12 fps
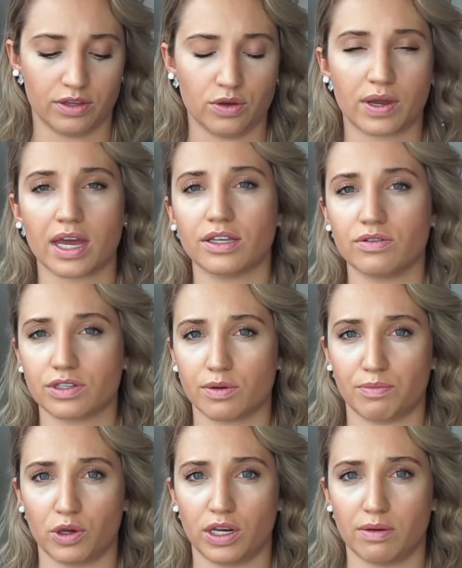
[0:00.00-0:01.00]
You can use
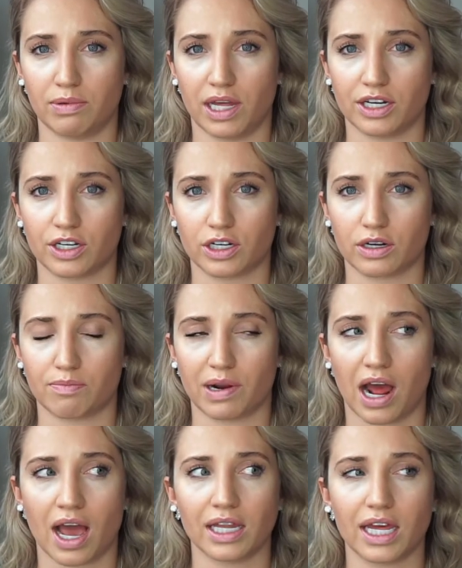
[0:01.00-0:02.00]
a beauty blender,
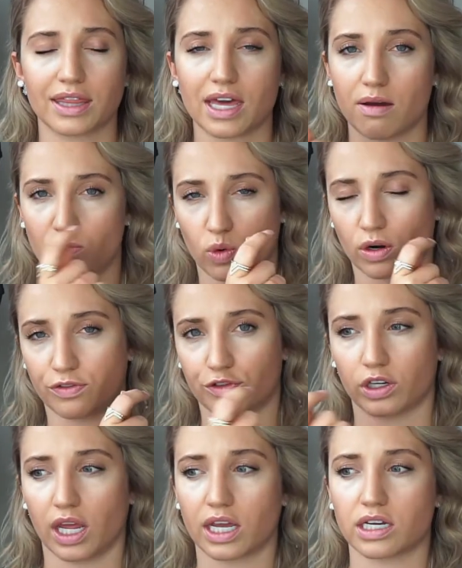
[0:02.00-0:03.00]
but I like that more
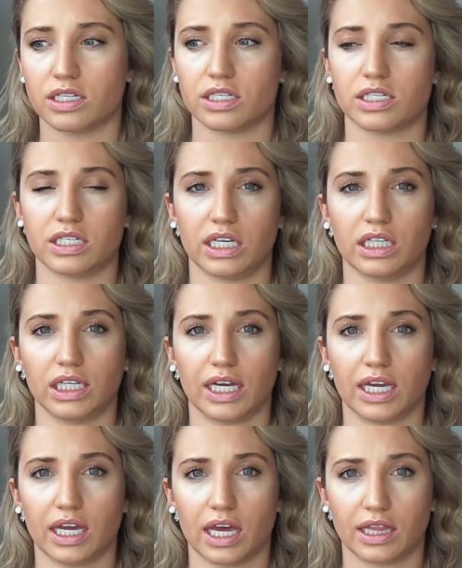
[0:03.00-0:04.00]
for like
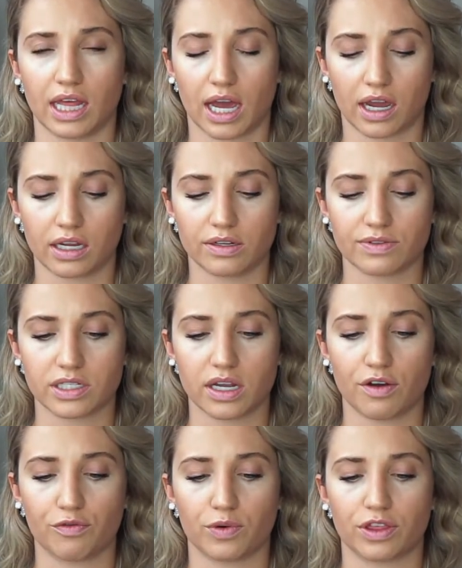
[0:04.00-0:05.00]
concealing and that kind of
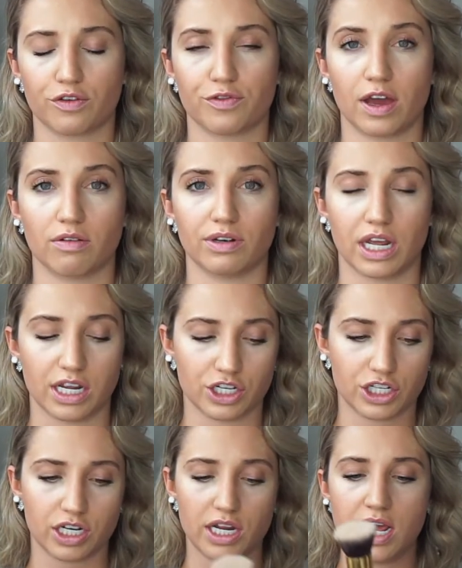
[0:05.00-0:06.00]
stuff. With a
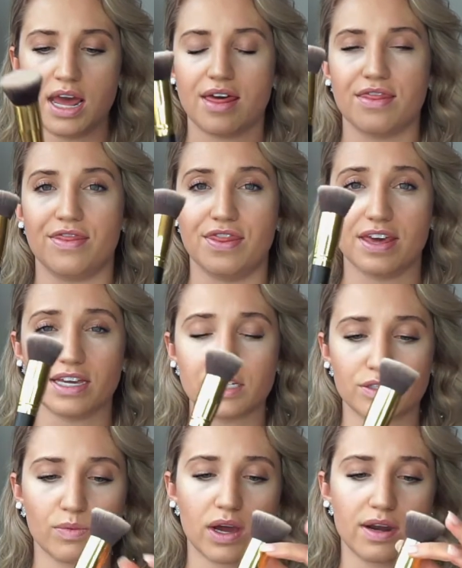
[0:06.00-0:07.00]
foundation,
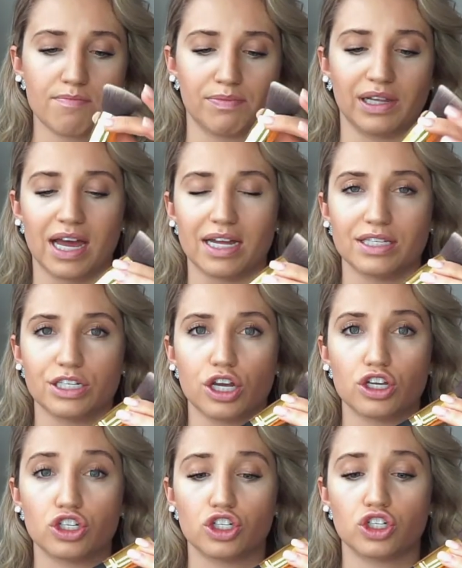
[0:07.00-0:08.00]
this one
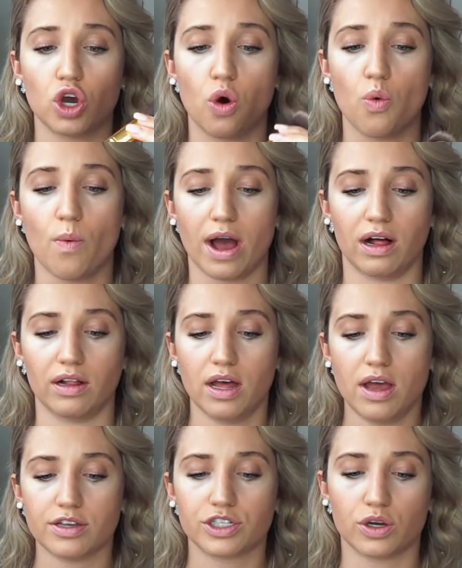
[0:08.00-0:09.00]
blends so well.
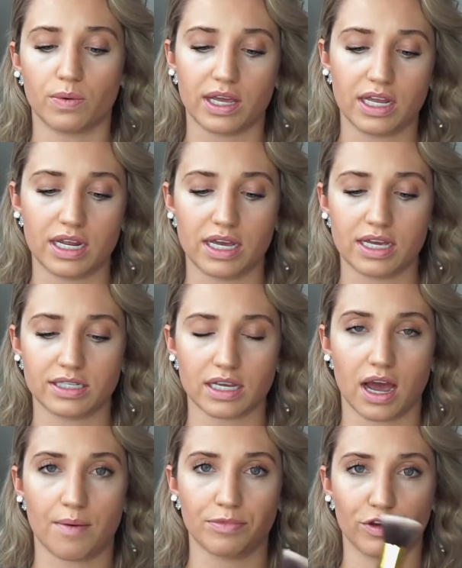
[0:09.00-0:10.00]
So it is
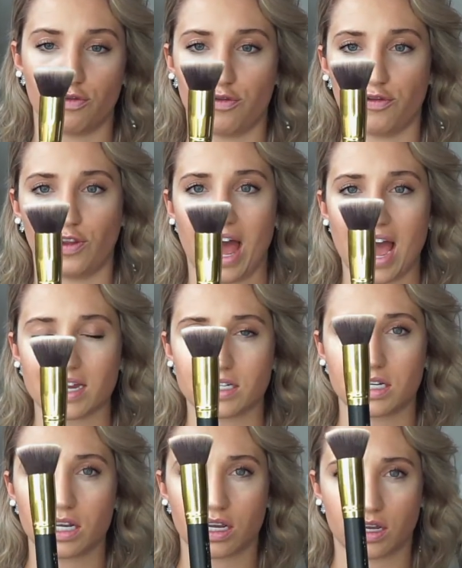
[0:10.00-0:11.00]
the
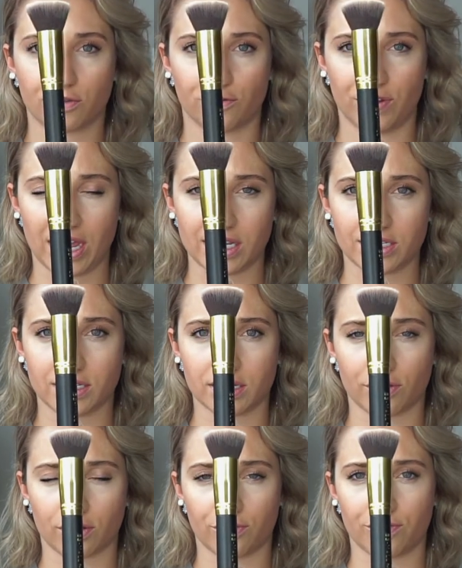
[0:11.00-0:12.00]
flat
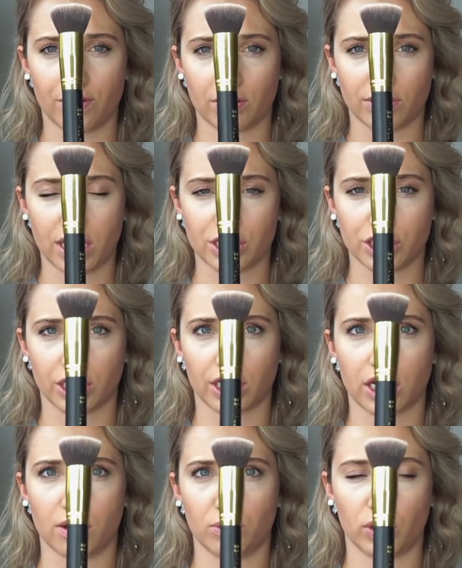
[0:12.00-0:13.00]
face foundation
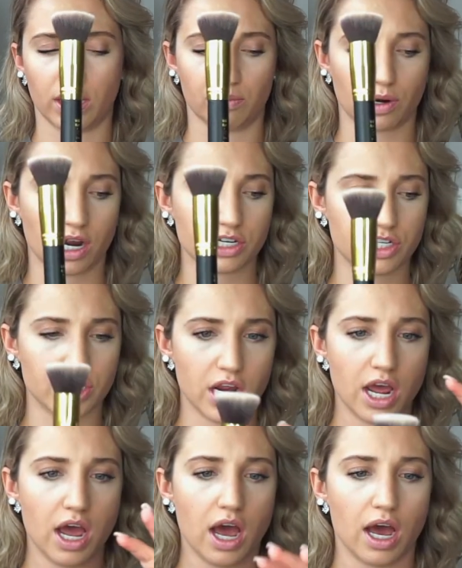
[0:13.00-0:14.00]
kabuki brush.
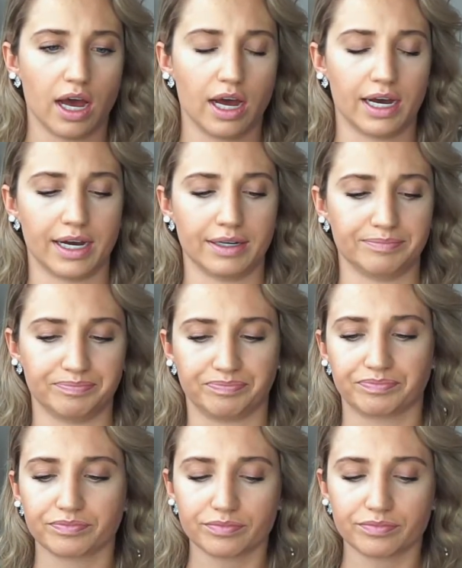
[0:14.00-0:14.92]
I